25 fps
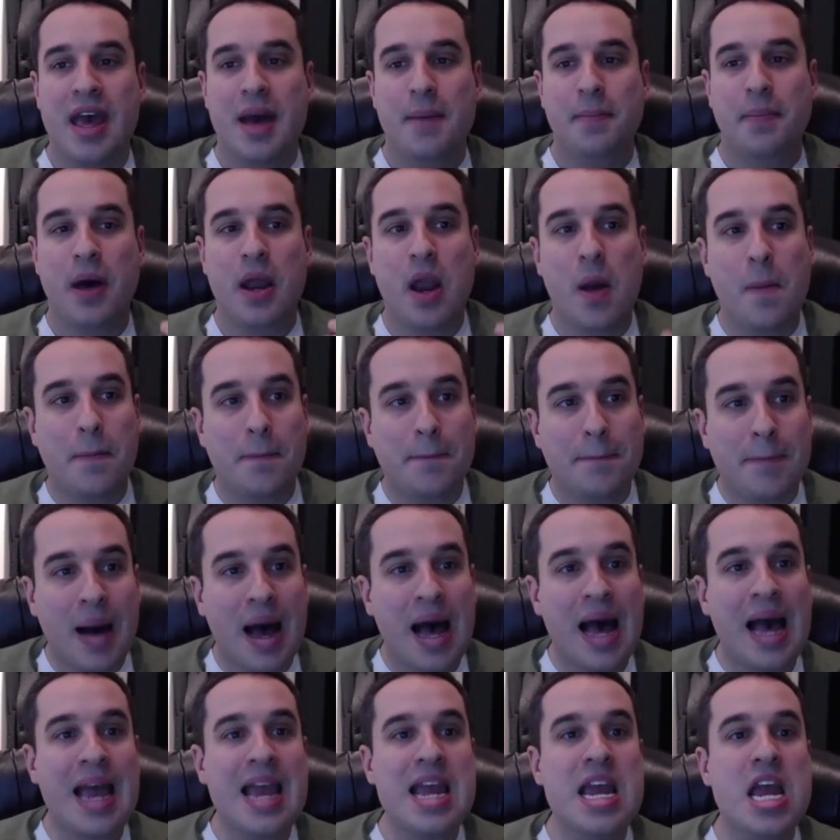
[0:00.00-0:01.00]
But
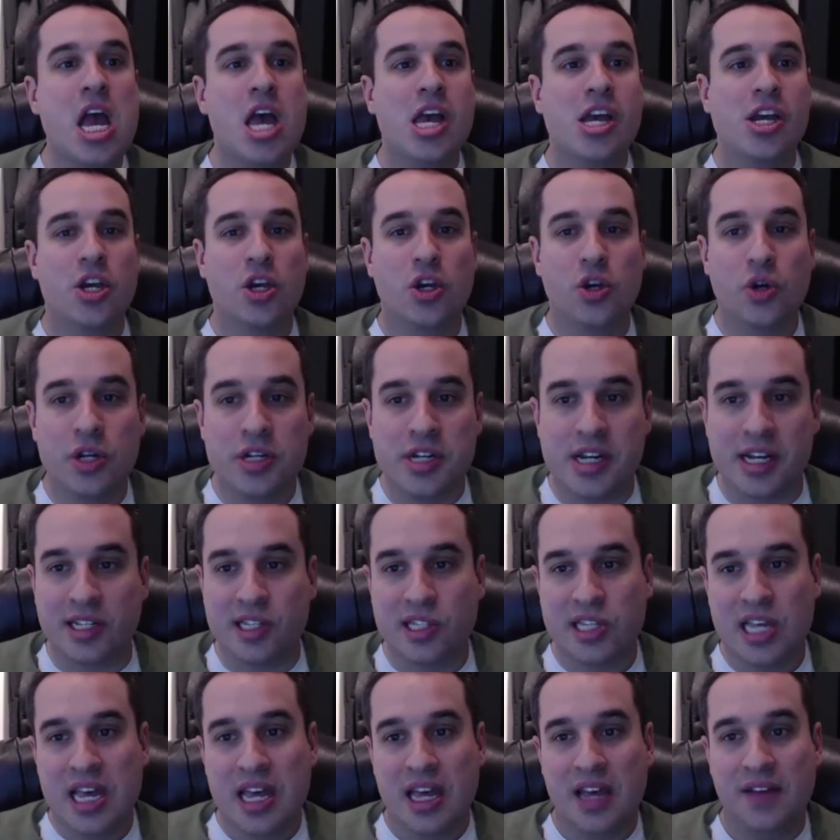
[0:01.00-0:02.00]
my
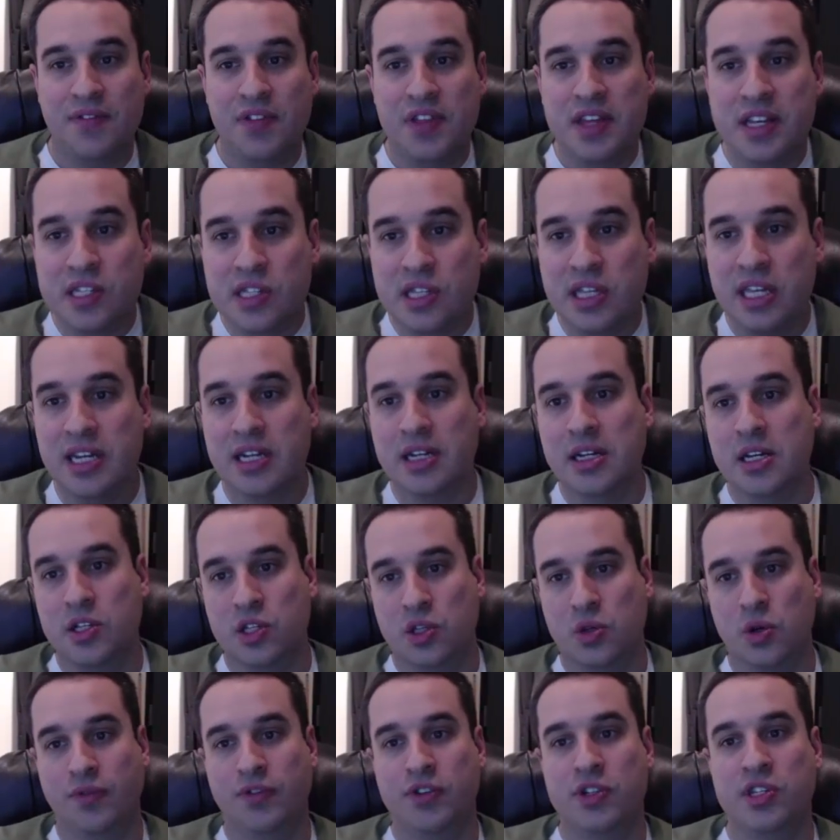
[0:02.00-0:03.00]
goodness, if this thing
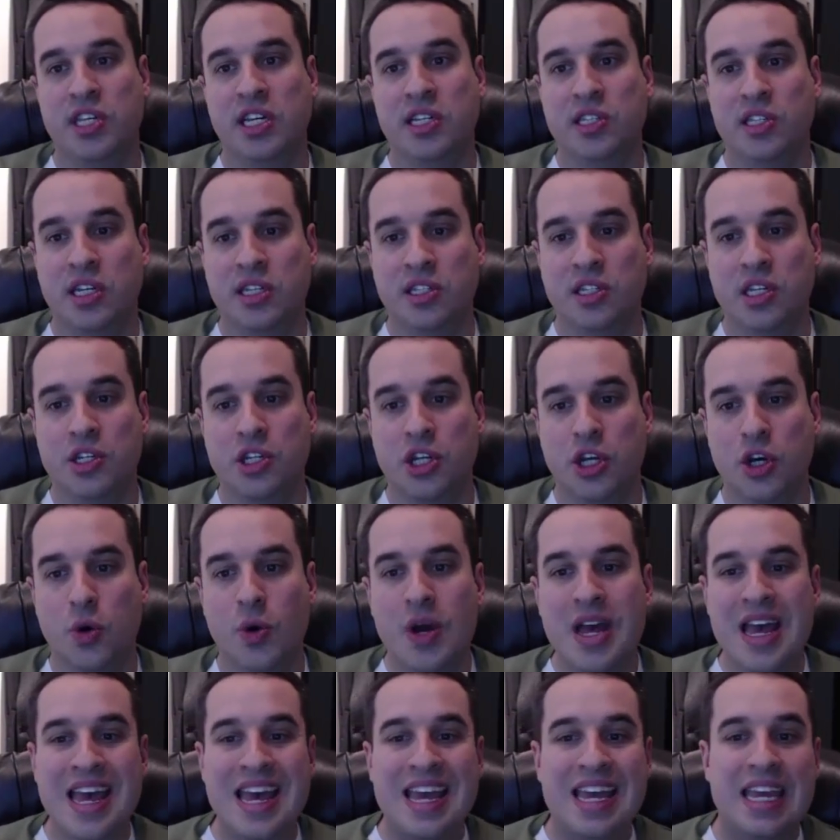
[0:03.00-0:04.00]
sold for $662,
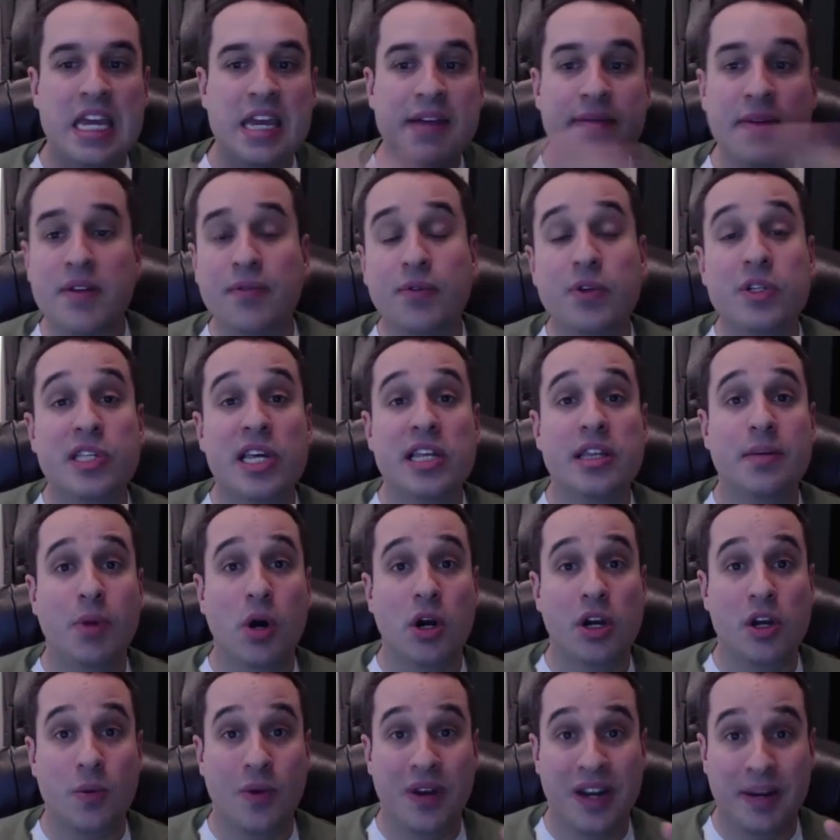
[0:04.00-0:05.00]
even if we say the
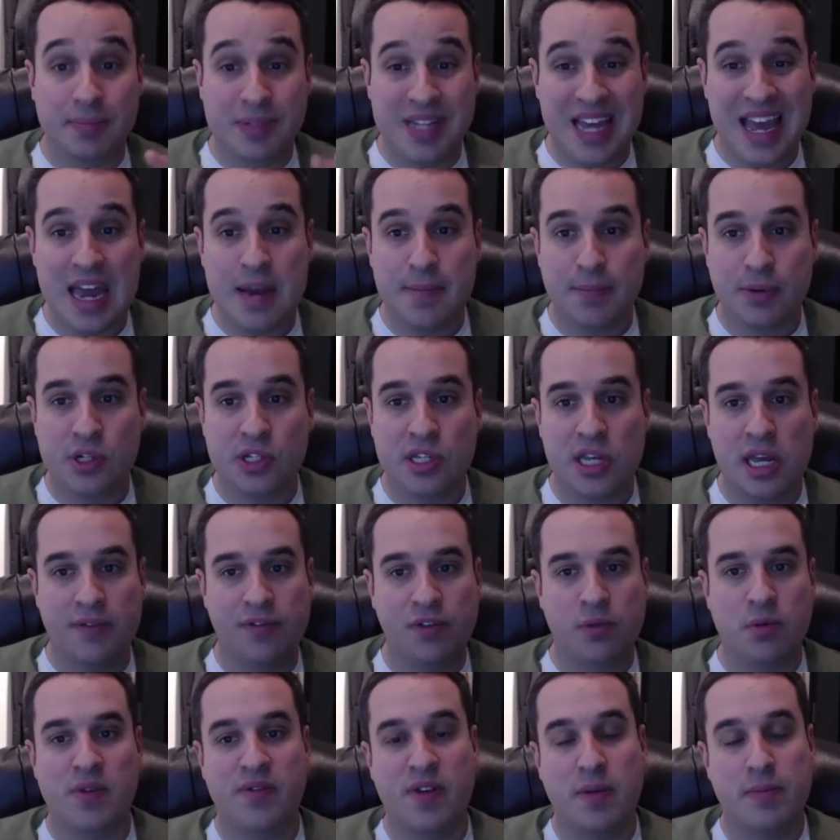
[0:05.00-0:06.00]
market went up 10%
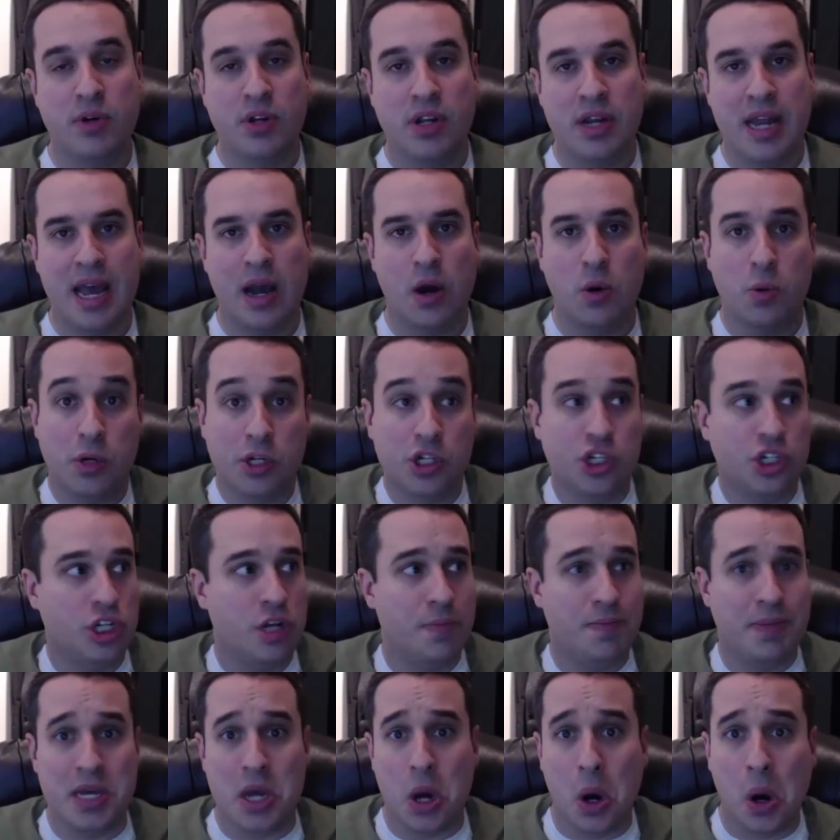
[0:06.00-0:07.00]
from November to now, which to
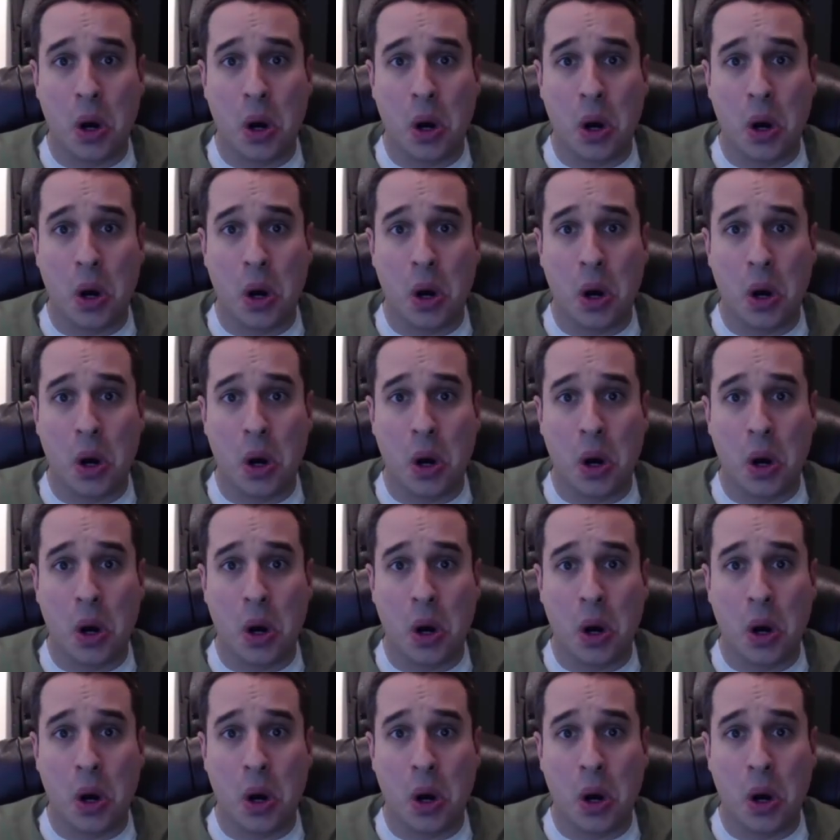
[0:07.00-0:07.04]
be